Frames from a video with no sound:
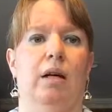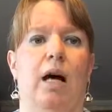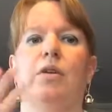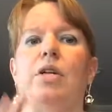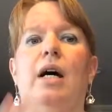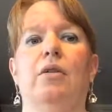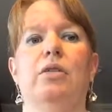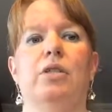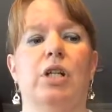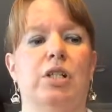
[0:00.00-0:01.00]
I don't I
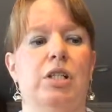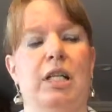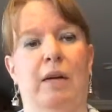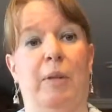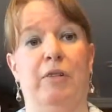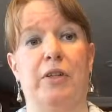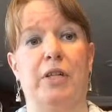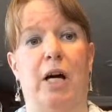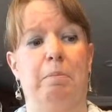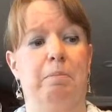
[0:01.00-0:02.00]
don't judge a tea on my first
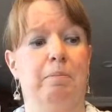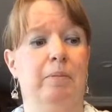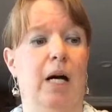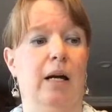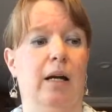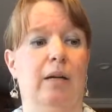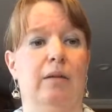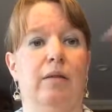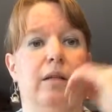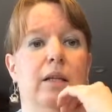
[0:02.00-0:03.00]
cup. I
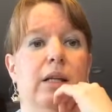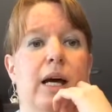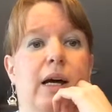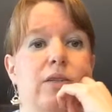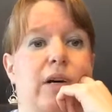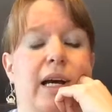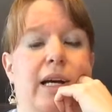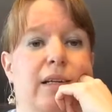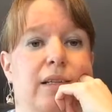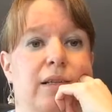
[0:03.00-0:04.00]
uh, try
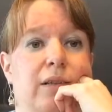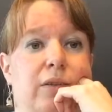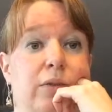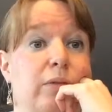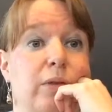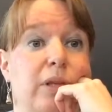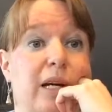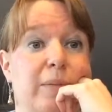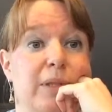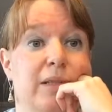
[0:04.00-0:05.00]
it three or four
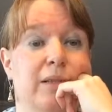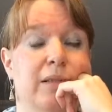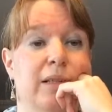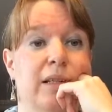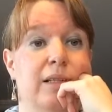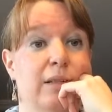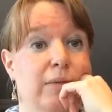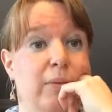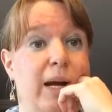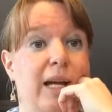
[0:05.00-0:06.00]
times
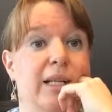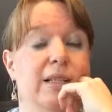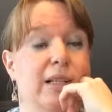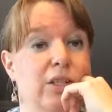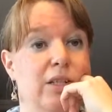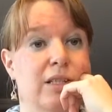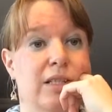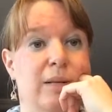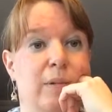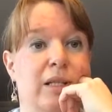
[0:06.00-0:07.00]
different ways, adjust the
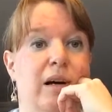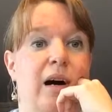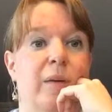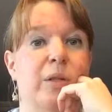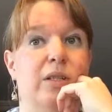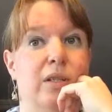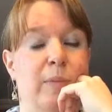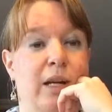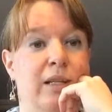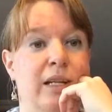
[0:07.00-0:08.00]
steeping time, adjust the
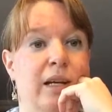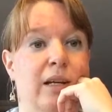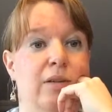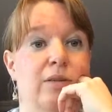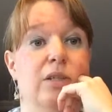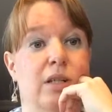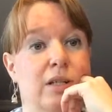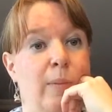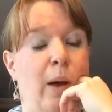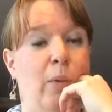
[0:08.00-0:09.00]
amount of tea I use, adjust
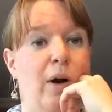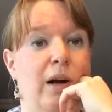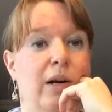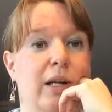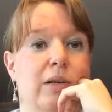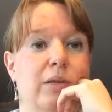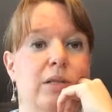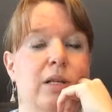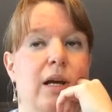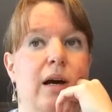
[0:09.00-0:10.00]
the amount of water I
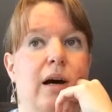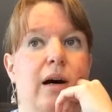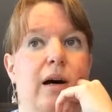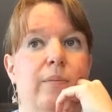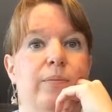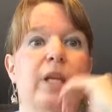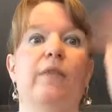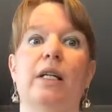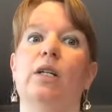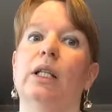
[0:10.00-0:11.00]
use. Um, if
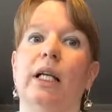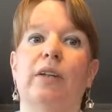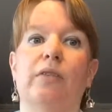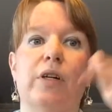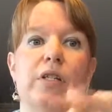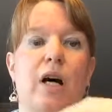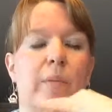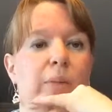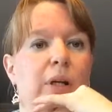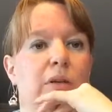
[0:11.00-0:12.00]
I didn't like the first
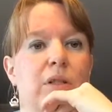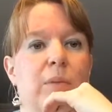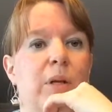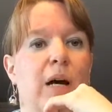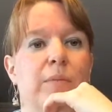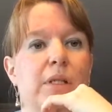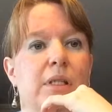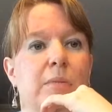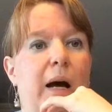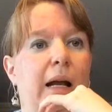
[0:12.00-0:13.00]
cup, you know, sometimes
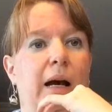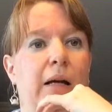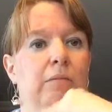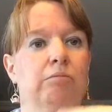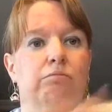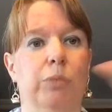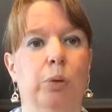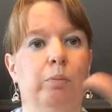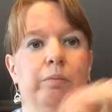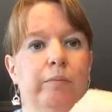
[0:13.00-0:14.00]
it's spot on.
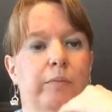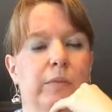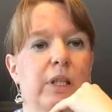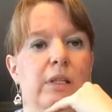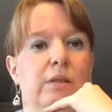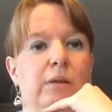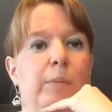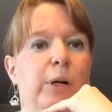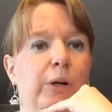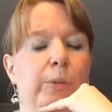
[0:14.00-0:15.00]
Boom. This,
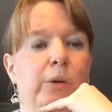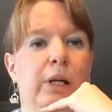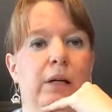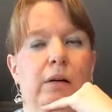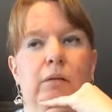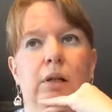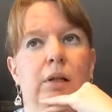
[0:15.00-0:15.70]
like berry mojito.